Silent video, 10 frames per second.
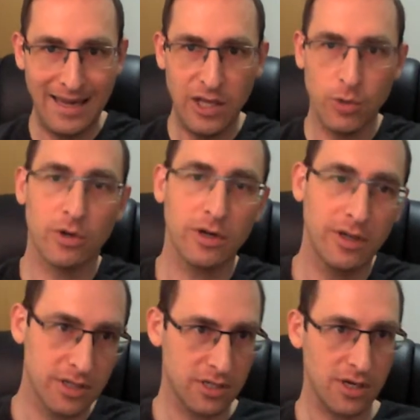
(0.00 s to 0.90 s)
any work
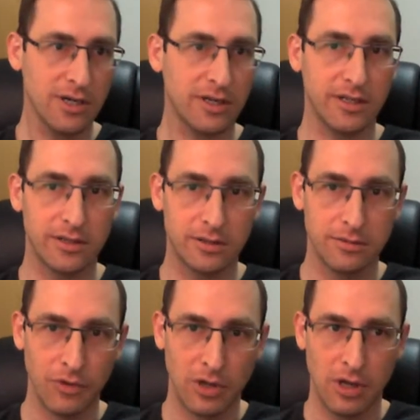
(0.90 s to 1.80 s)
is started,
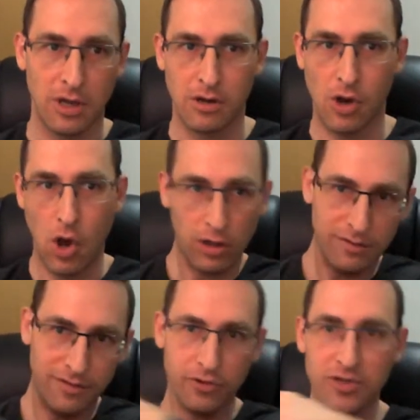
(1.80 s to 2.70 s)
all
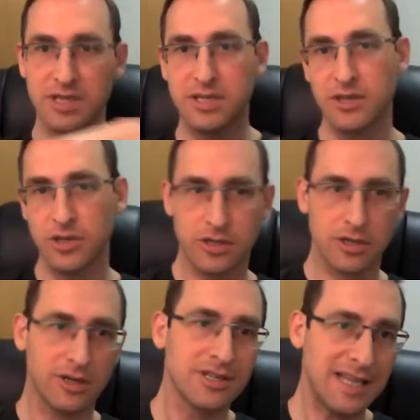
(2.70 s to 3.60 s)
of those decisions
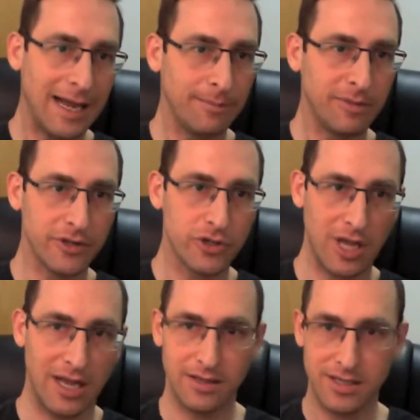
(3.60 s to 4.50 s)
are
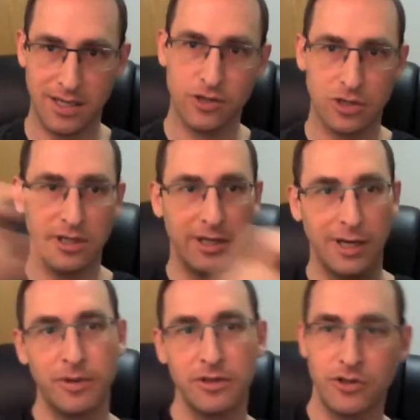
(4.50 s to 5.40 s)
established and essentially
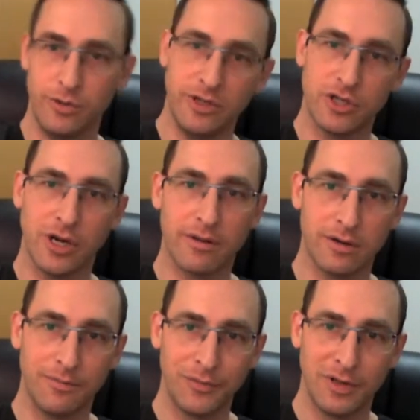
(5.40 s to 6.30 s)
coupled to each
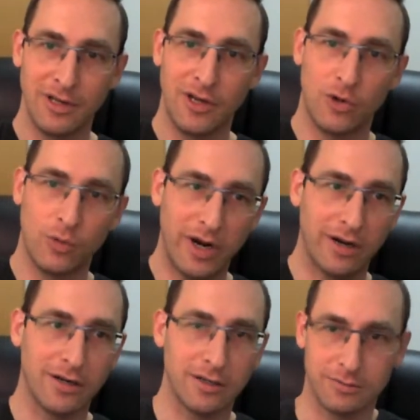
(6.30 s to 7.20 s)
other,
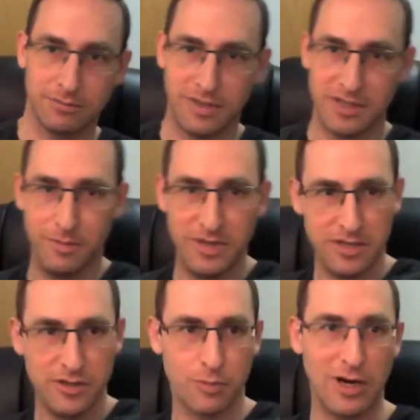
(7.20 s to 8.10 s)
where this
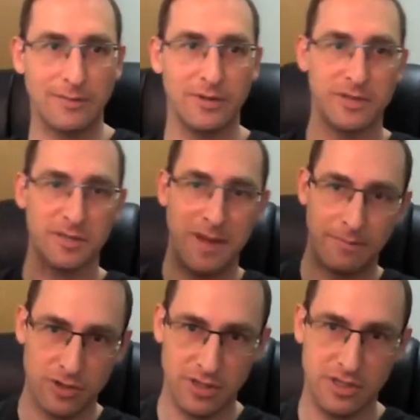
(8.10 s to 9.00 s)
business problem is
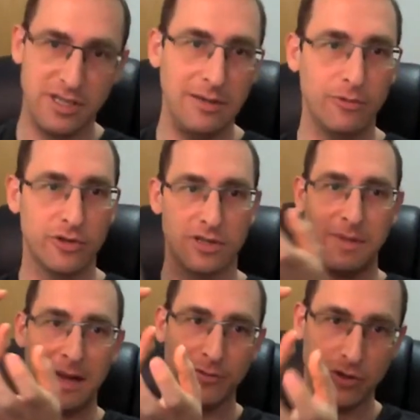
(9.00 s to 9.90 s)
mapped to the team, which is
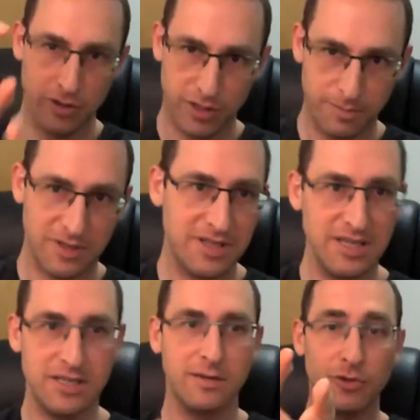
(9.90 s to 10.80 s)
mapped to a
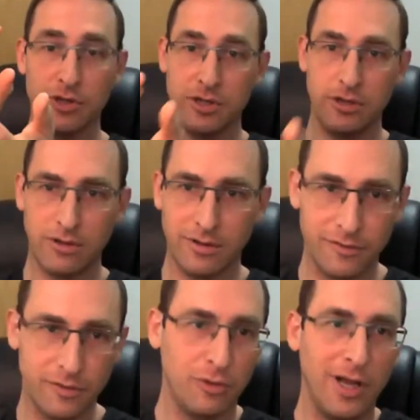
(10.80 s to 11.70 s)
system, which is a unit
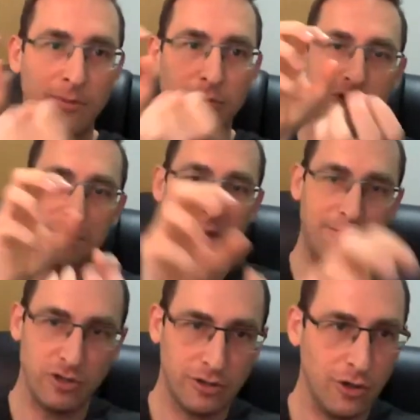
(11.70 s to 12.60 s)
of deployment, which is
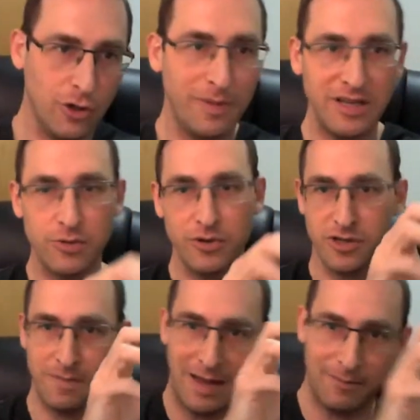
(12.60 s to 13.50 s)
mapped to a code base, which
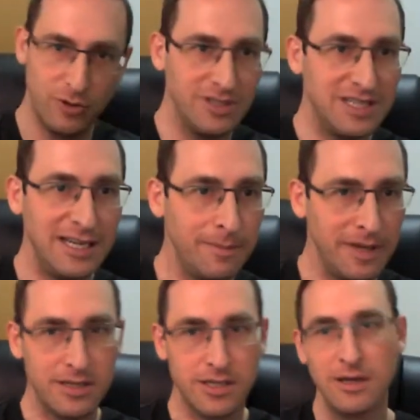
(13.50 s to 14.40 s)
is mapped to a
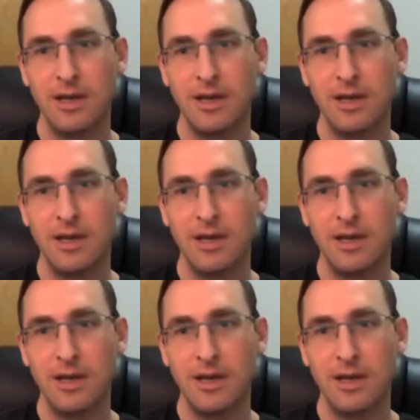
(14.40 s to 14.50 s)
database.